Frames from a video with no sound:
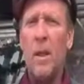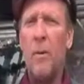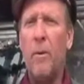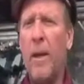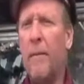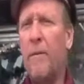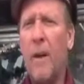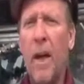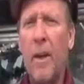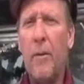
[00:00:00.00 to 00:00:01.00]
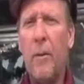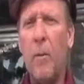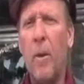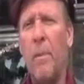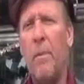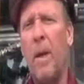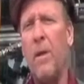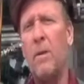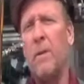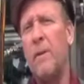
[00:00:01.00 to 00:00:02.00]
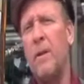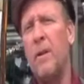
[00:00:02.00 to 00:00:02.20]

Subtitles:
and it ran fine through the White Mountains of